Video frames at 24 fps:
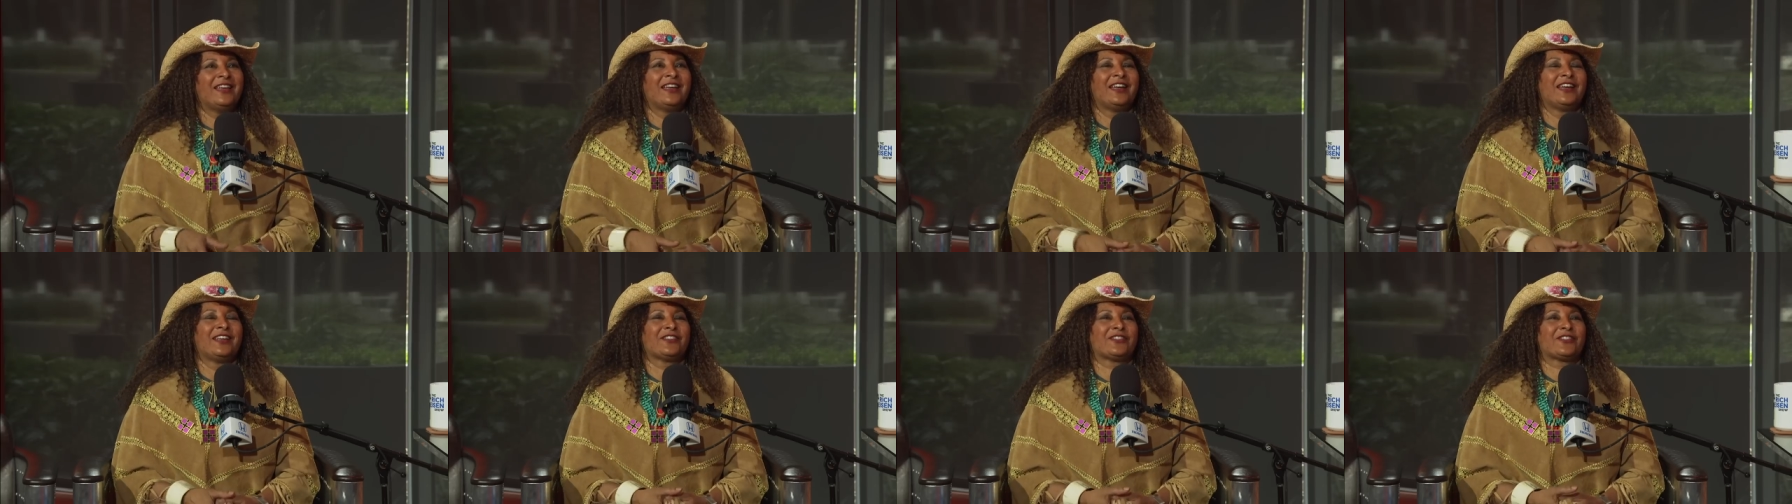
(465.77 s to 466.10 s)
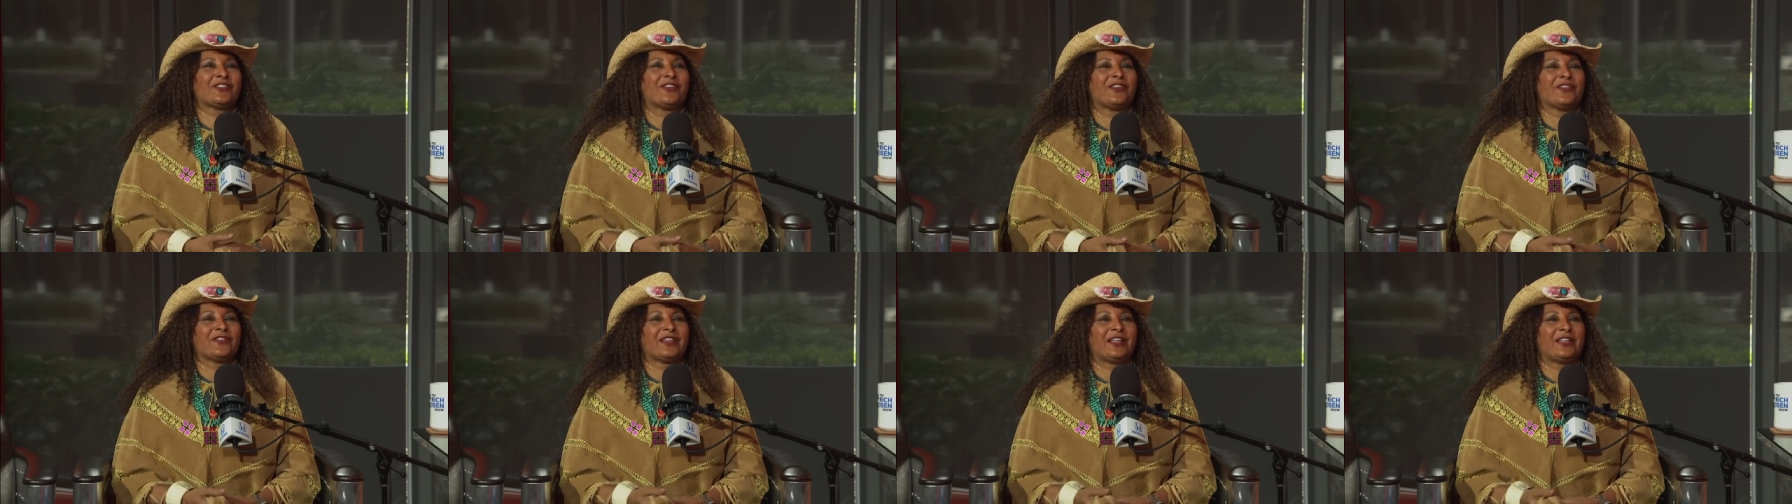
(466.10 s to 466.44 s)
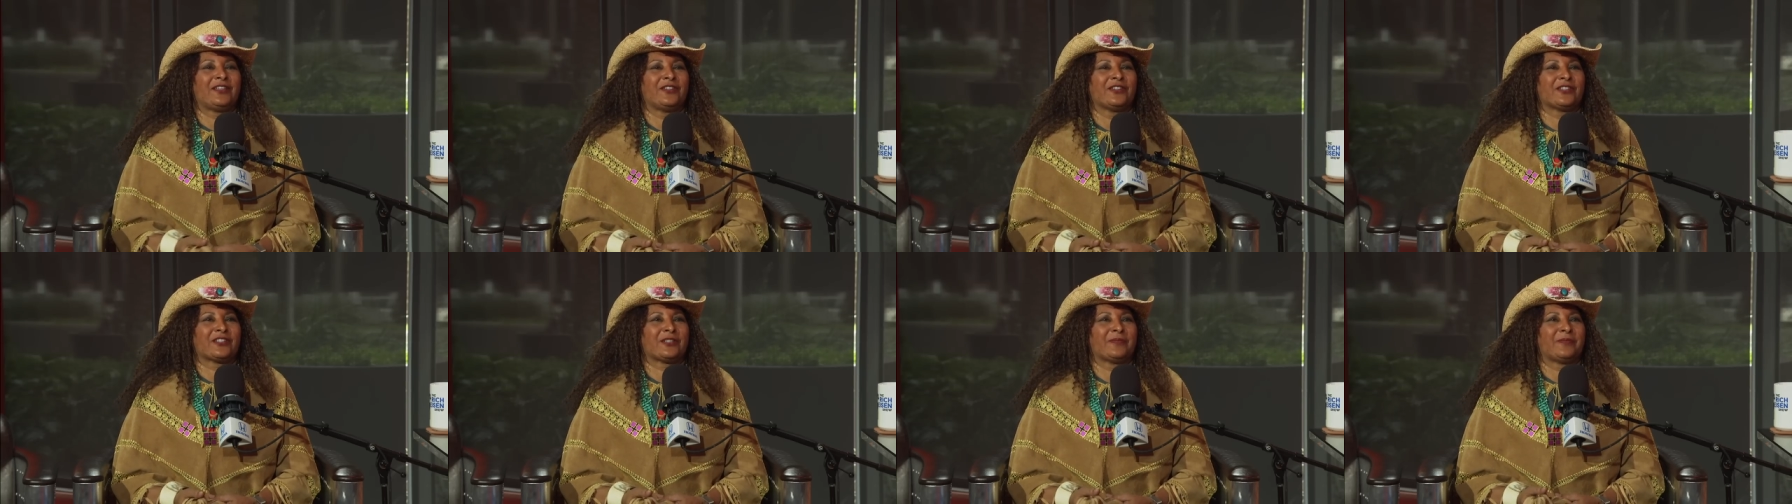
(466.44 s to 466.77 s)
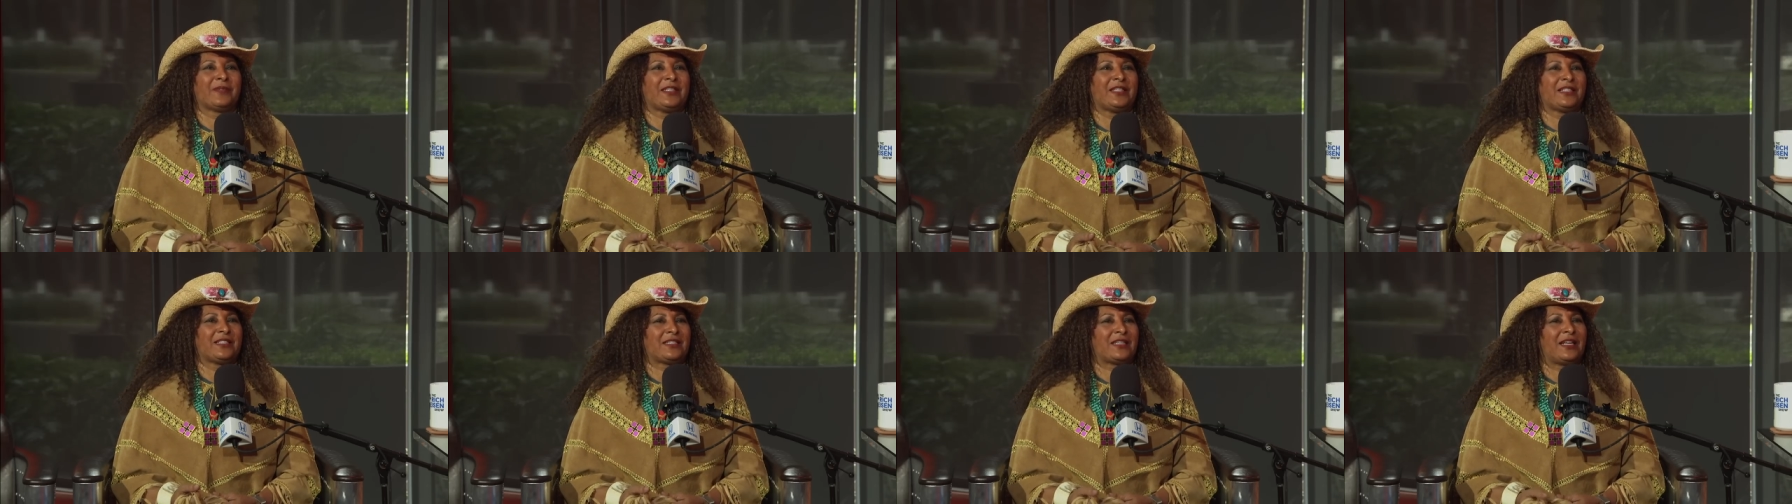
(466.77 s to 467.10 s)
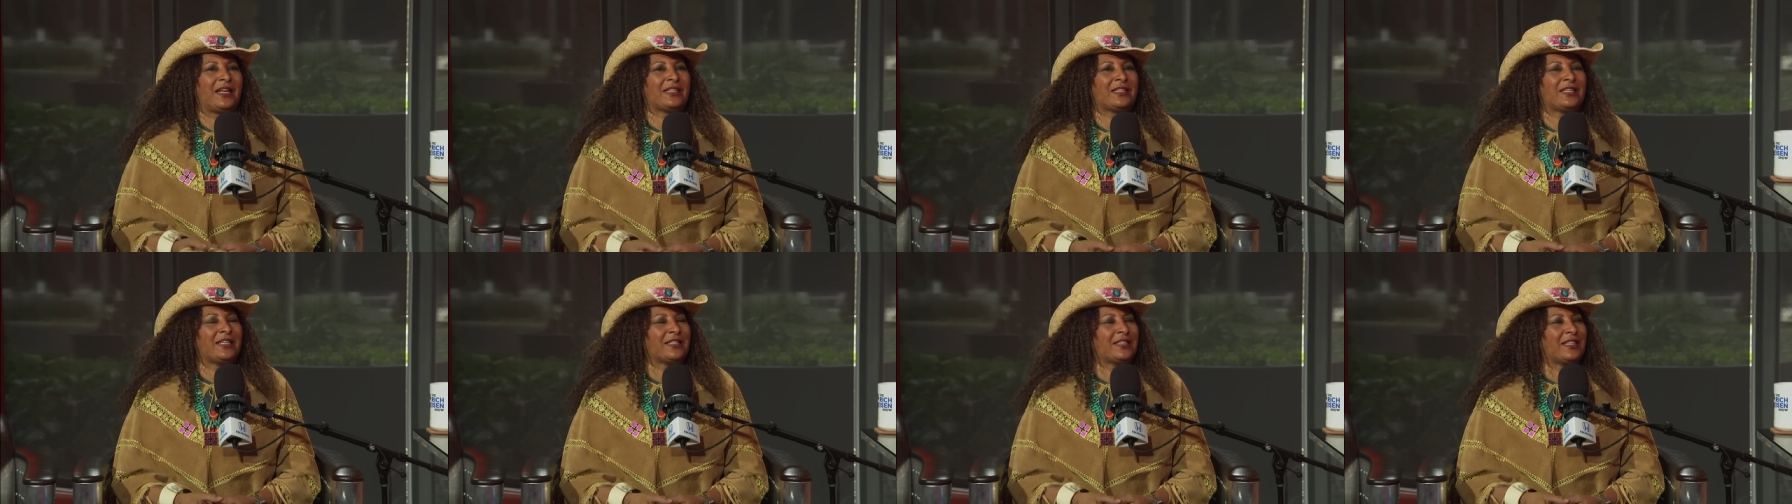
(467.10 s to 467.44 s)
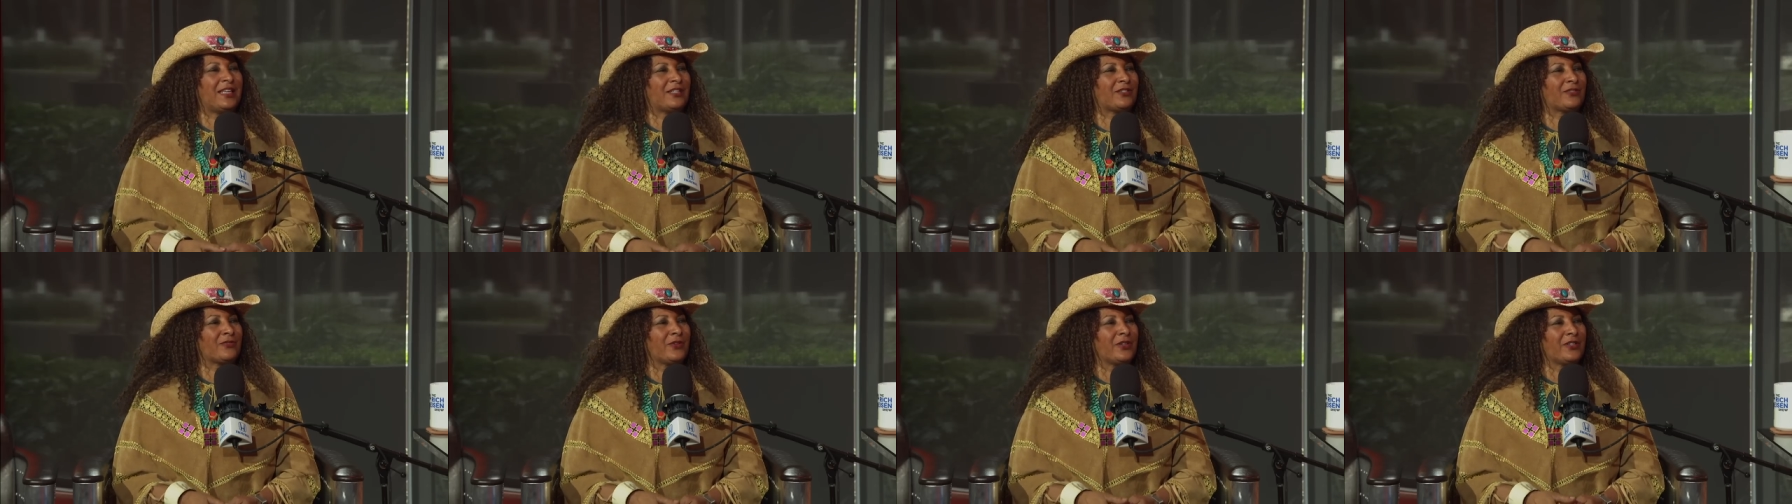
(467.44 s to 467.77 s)
And so they looked at me and they said, I think
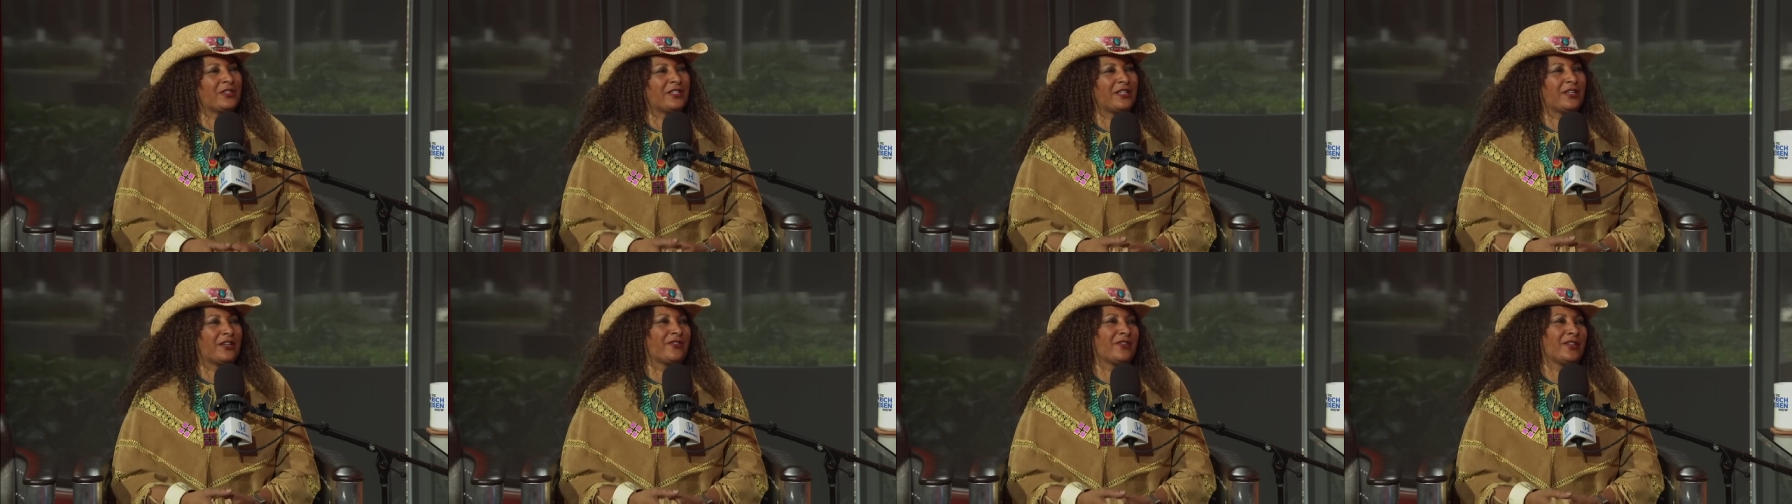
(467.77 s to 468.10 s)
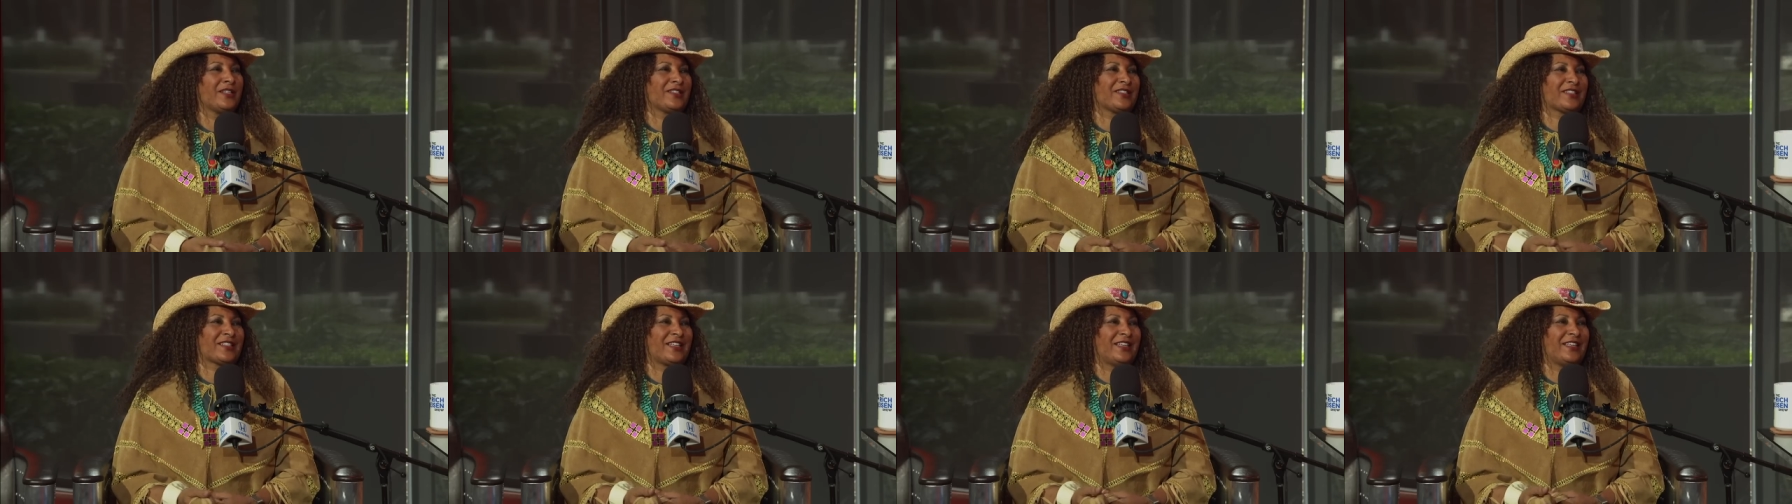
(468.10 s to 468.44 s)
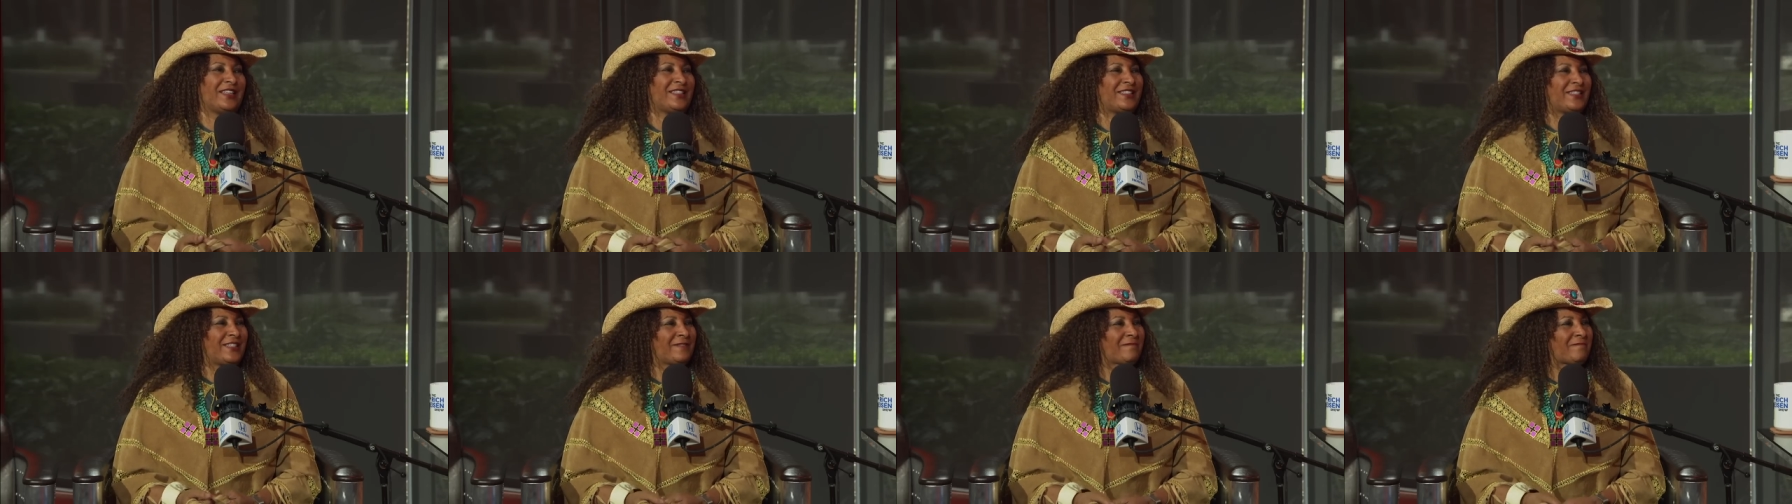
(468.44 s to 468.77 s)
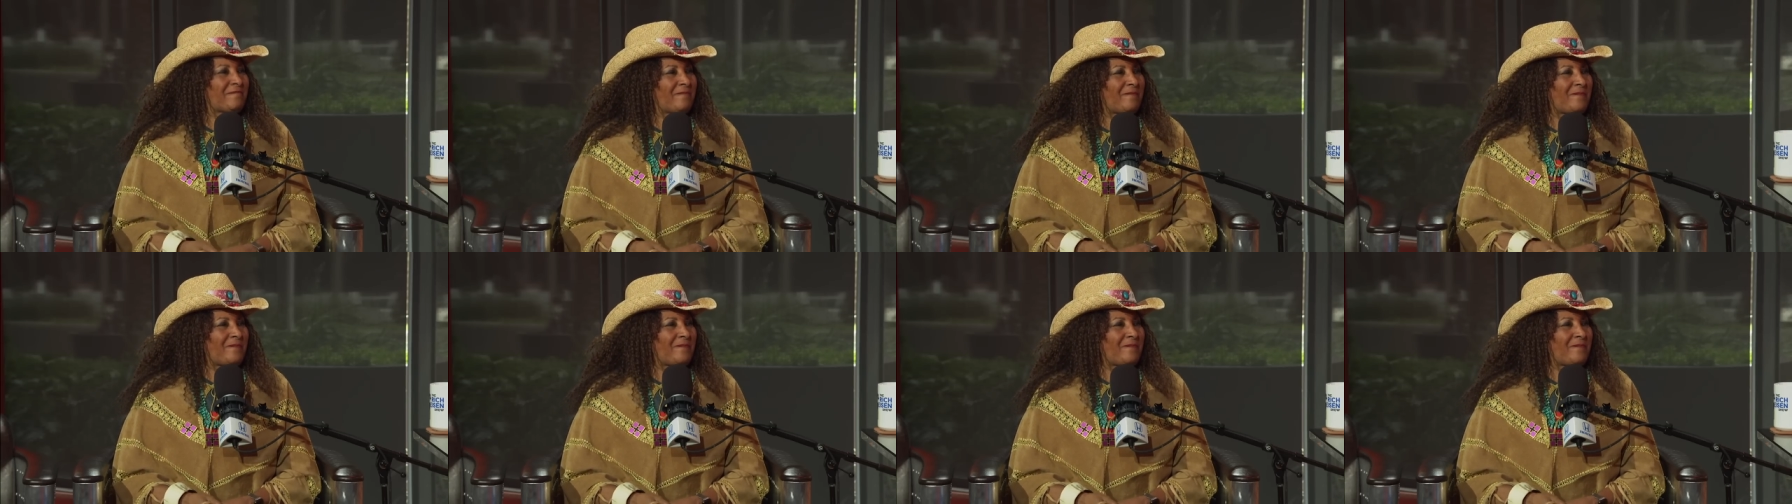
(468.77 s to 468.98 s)
that's Rosey Grier's cousin.